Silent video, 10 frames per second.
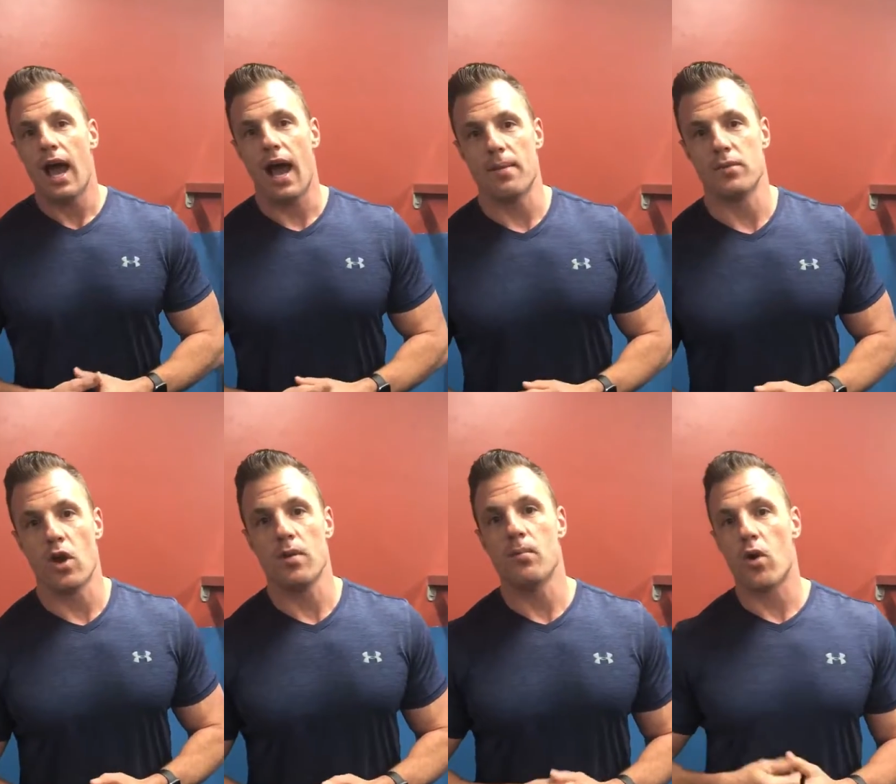
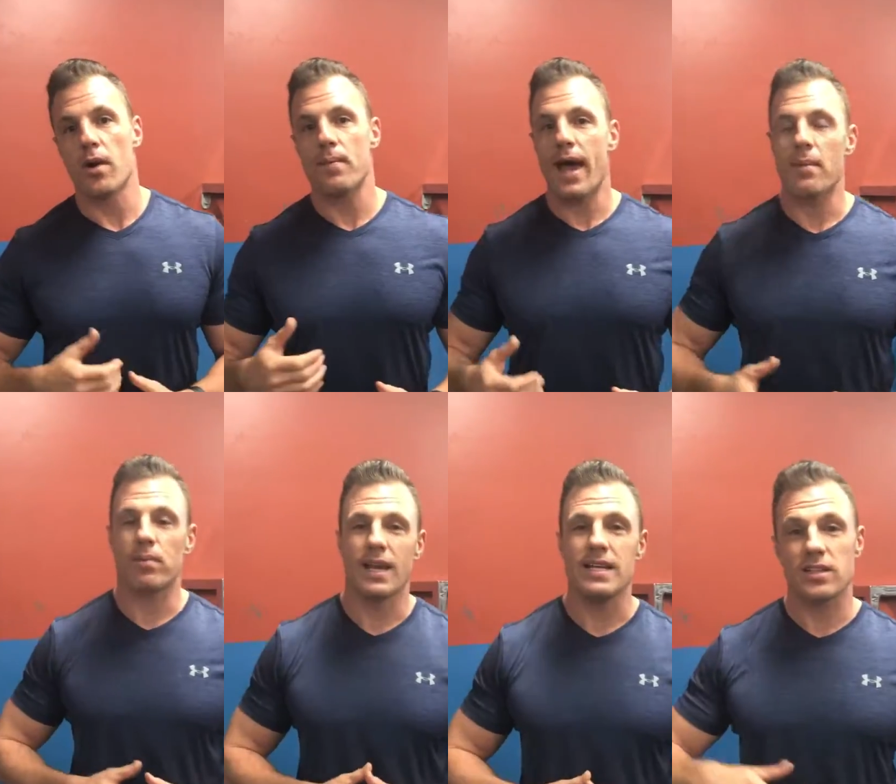know more
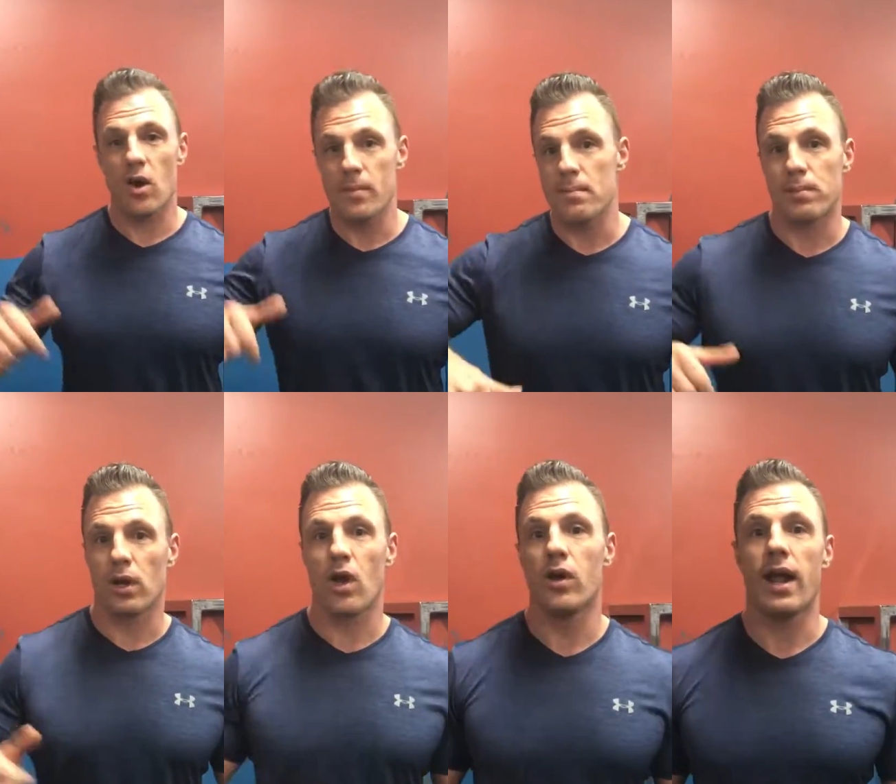about, please comment
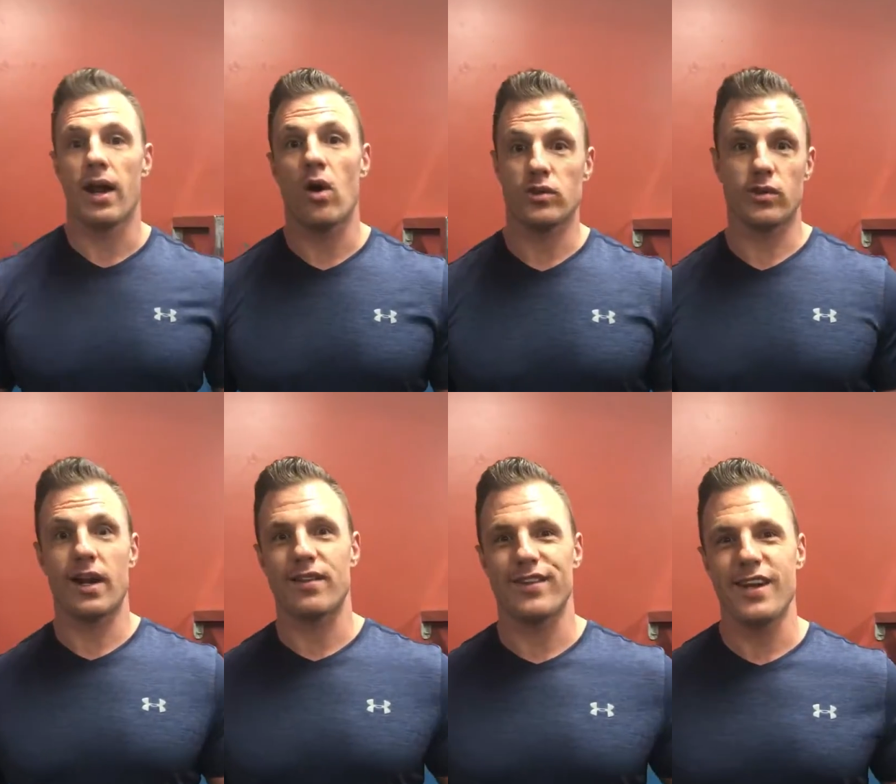below and I'll do
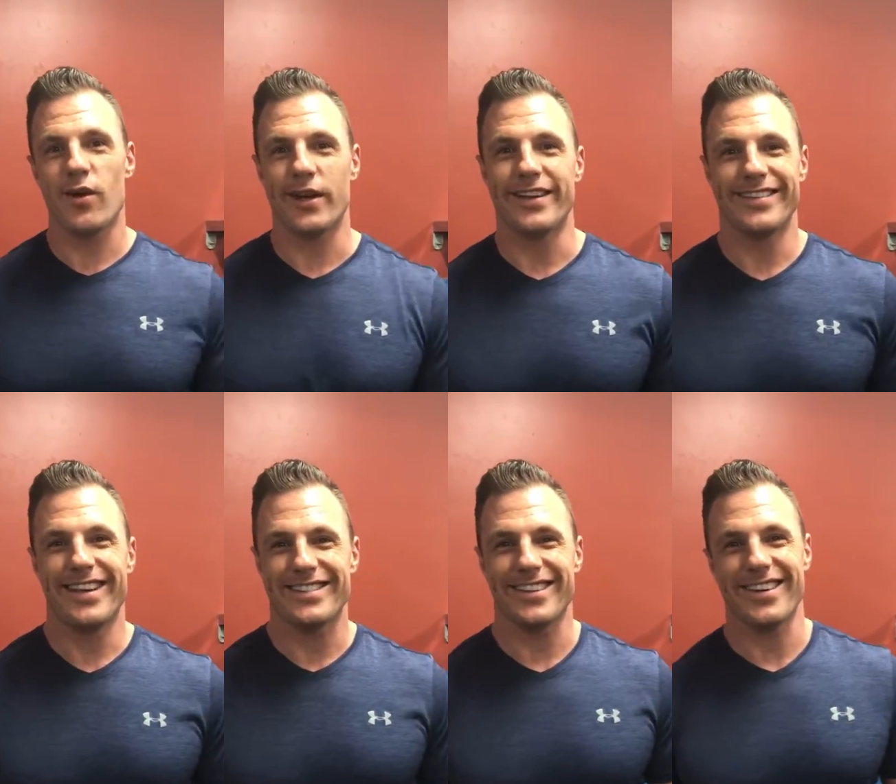another video on it.
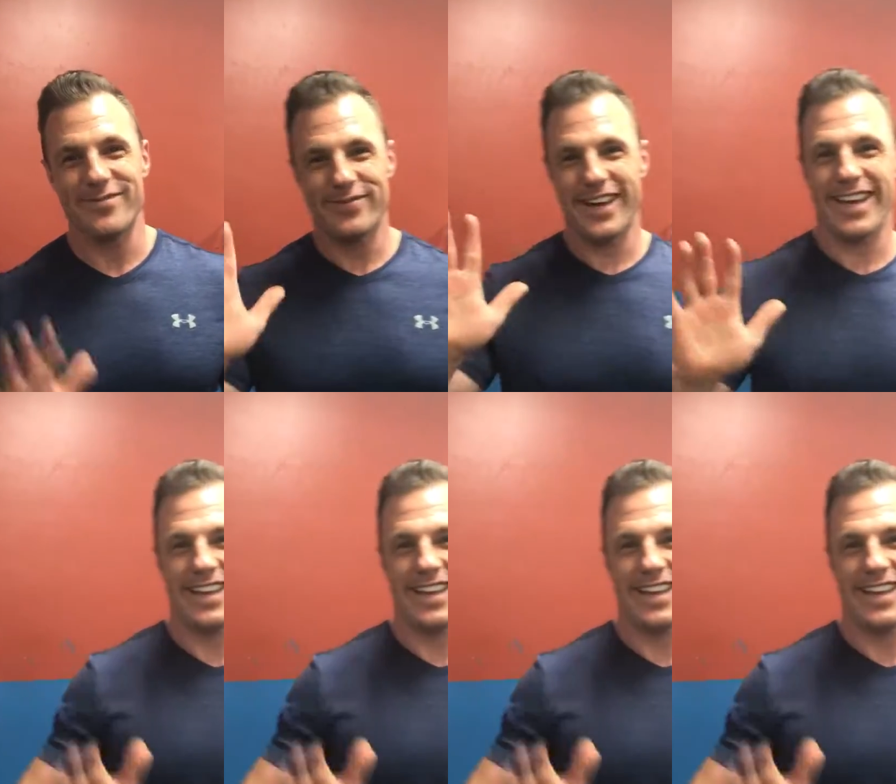Thanks a lot. Bye.